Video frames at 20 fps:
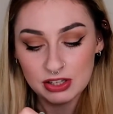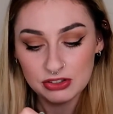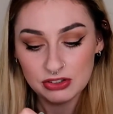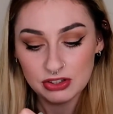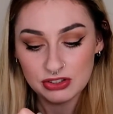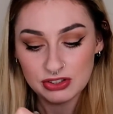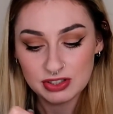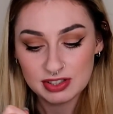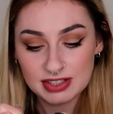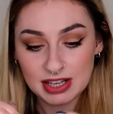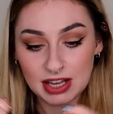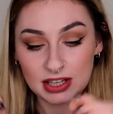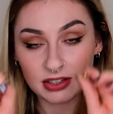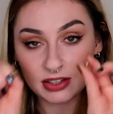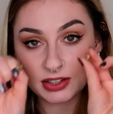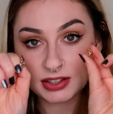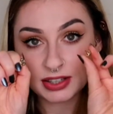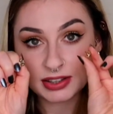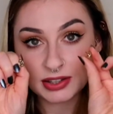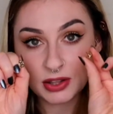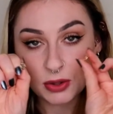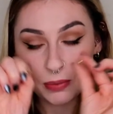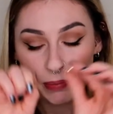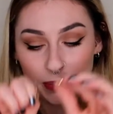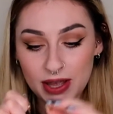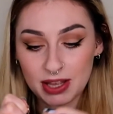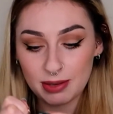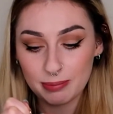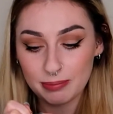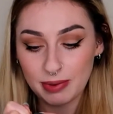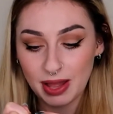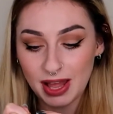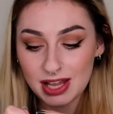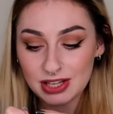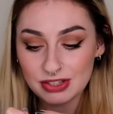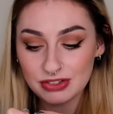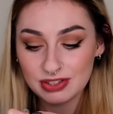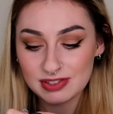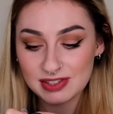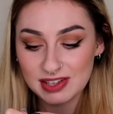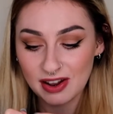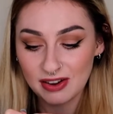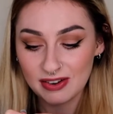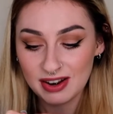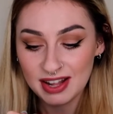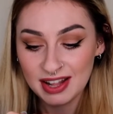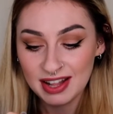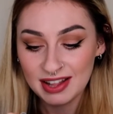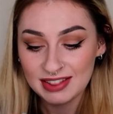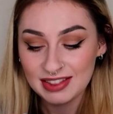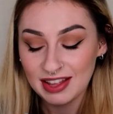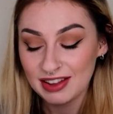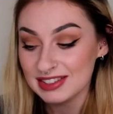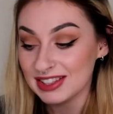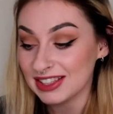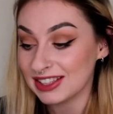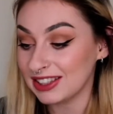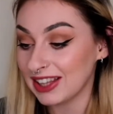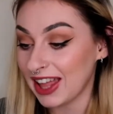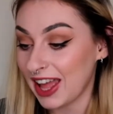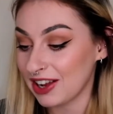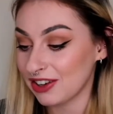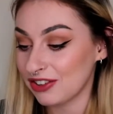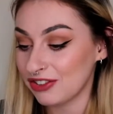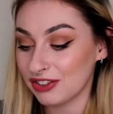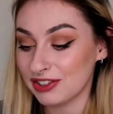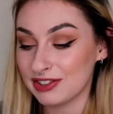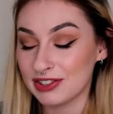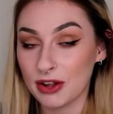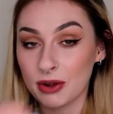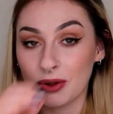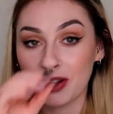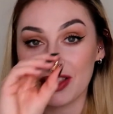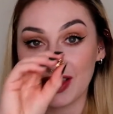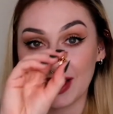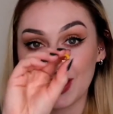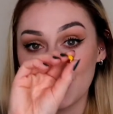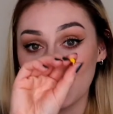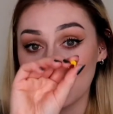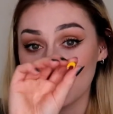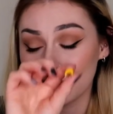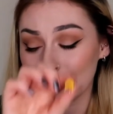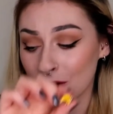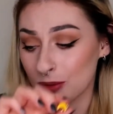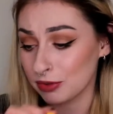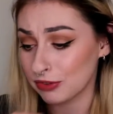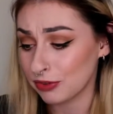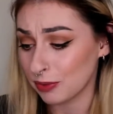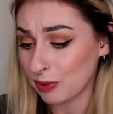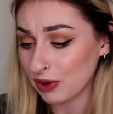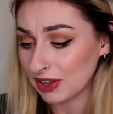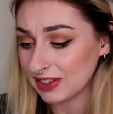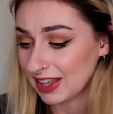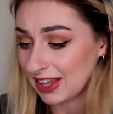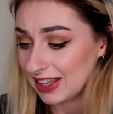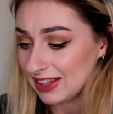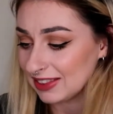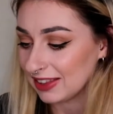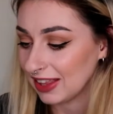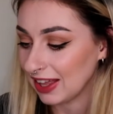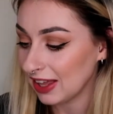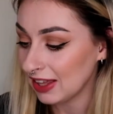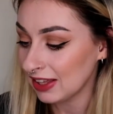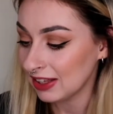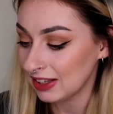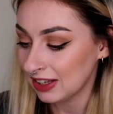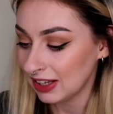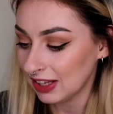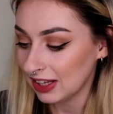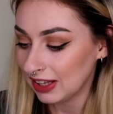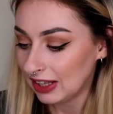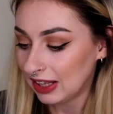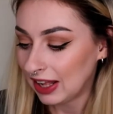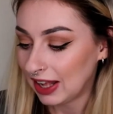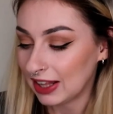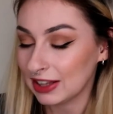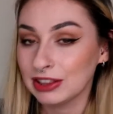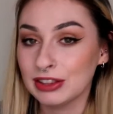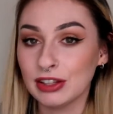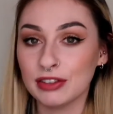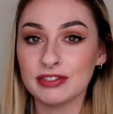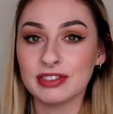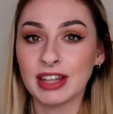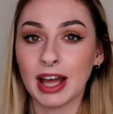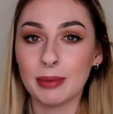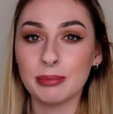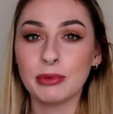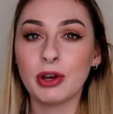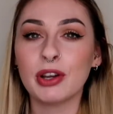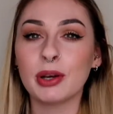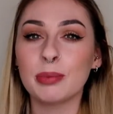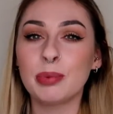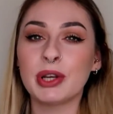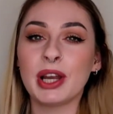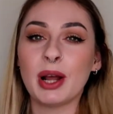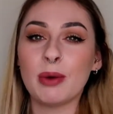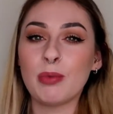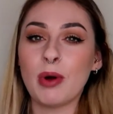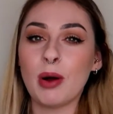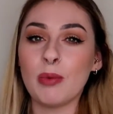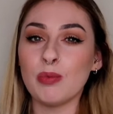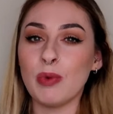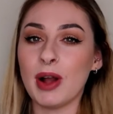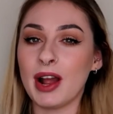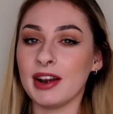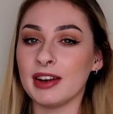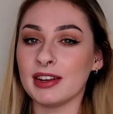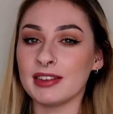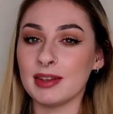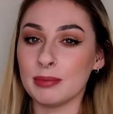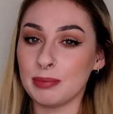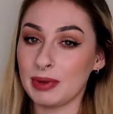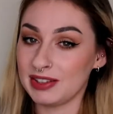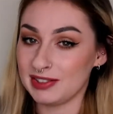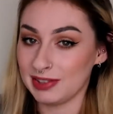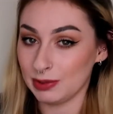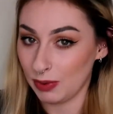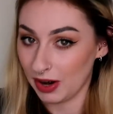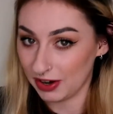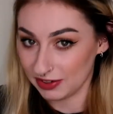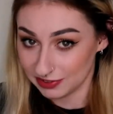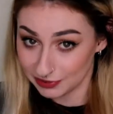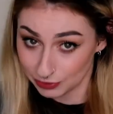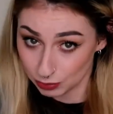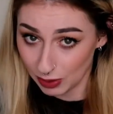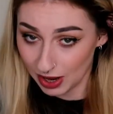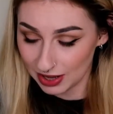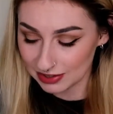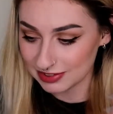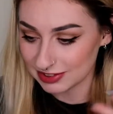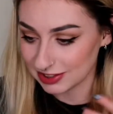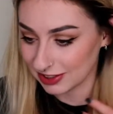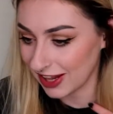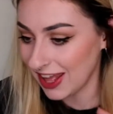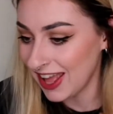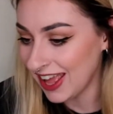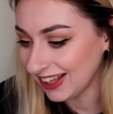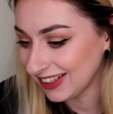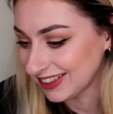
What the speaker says: Just your standard little pin badge, so that was a little extra, so thank you so much for putting that in there. I love that. I'm not going to put it on while I'm wearing, because I'm basically wearing sweats today.